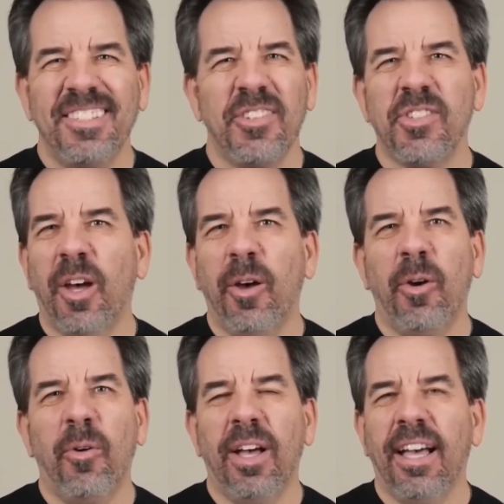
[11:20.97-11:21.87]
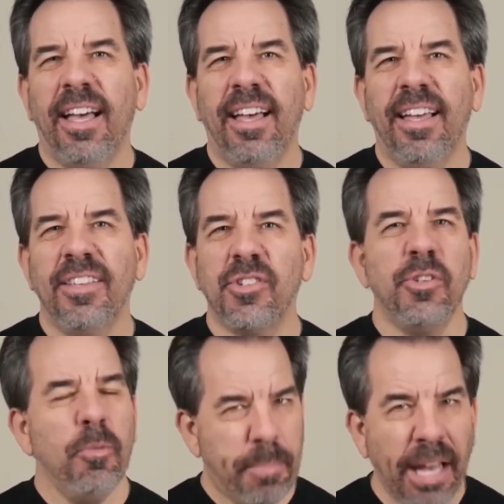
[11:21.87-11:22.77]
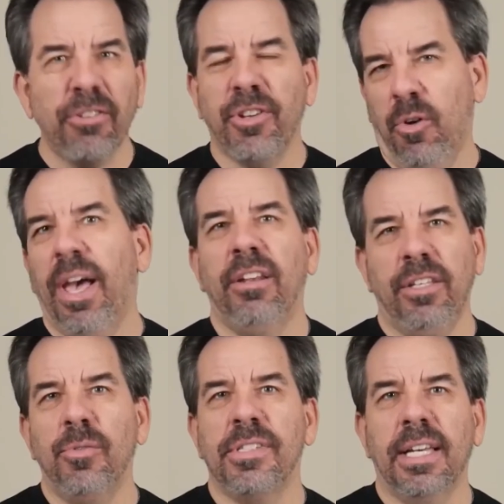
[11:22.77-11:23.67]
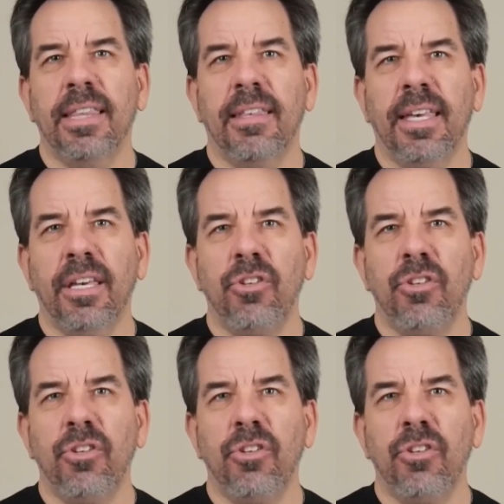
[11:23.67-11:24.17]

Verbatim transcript: So, uh, so you better know how to use that thing,